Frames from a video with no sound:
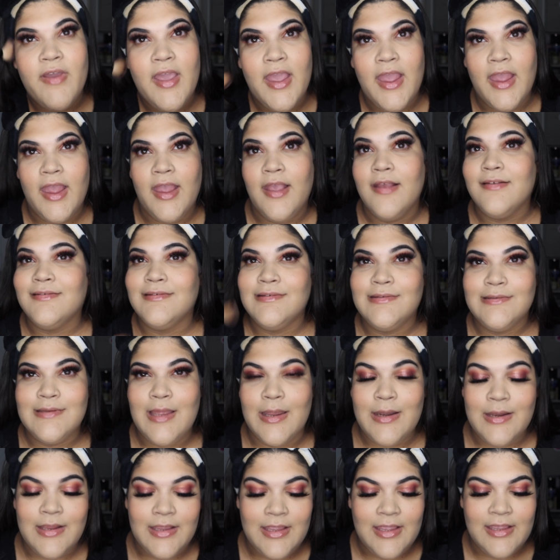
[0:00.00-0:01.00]
a
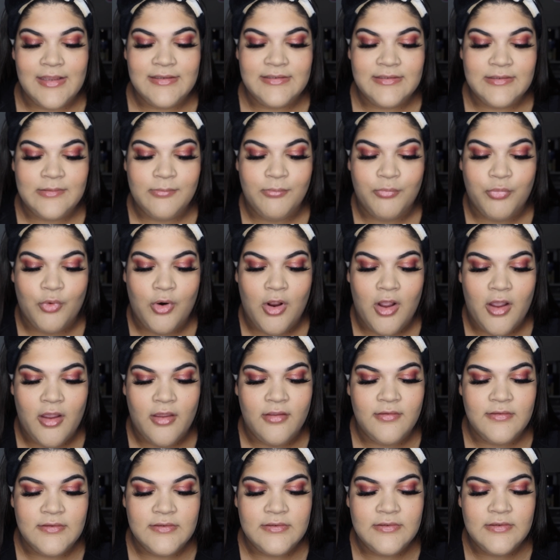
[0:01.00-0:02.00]
sun-kissed
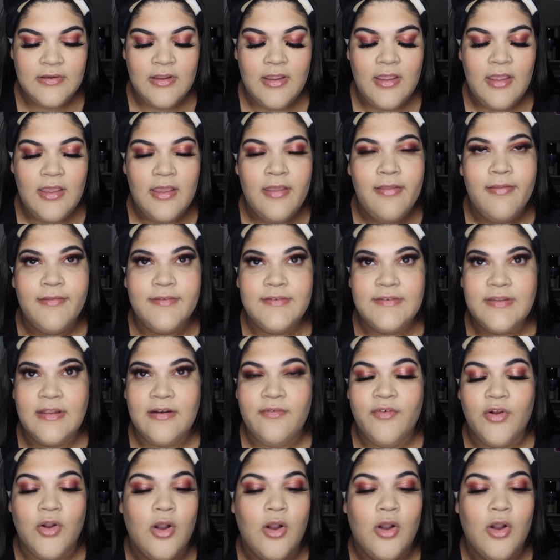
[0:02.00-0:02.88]
bronze instead of a